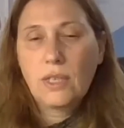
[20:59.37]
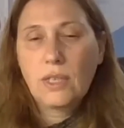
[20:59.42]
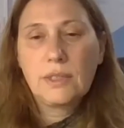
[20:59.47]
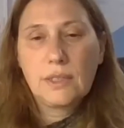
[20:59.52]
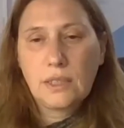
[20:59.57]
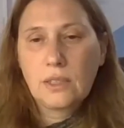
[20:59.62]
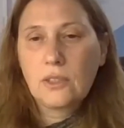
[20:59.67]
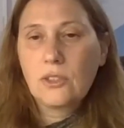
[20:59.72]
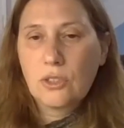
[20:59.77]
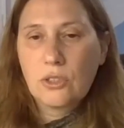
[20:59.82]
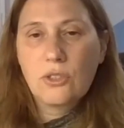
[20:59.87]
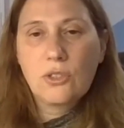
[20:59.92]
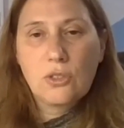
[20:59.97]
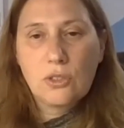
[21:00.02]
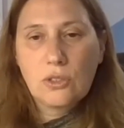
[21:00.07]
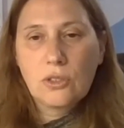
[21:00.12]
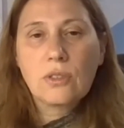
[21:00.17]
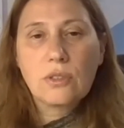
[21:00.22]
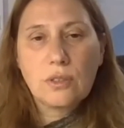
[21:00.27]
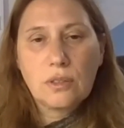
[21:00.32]
com-
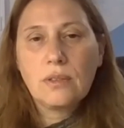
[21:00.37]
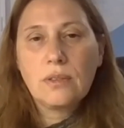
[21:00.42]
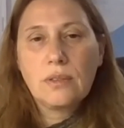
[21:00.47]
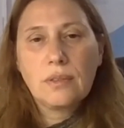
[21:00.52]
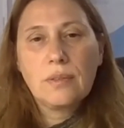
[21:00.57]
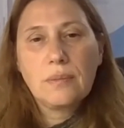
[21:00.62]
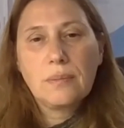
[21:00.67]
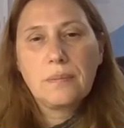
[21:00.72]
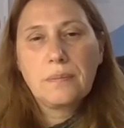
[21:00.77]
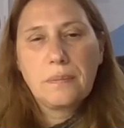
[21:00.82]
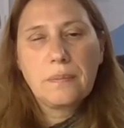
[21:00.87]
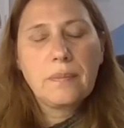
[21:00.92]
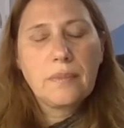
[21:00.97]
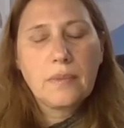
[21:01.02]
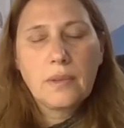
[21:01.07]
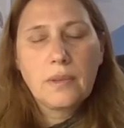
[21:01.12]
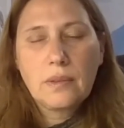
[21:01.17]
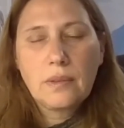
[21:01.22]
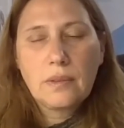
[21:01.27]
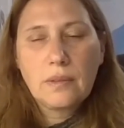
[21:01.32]
complicity in in the
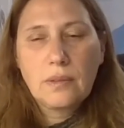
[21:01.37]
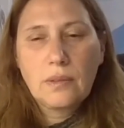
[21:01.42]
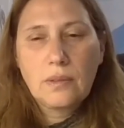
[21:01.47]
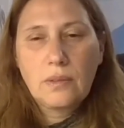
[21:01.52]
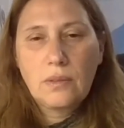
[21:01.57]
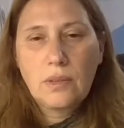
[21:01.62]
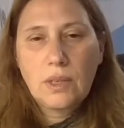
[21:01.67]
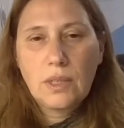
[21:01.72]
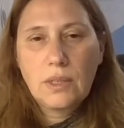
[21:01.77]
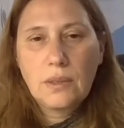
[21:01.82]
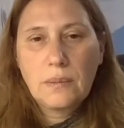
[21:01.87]
Holocaust. Yeah.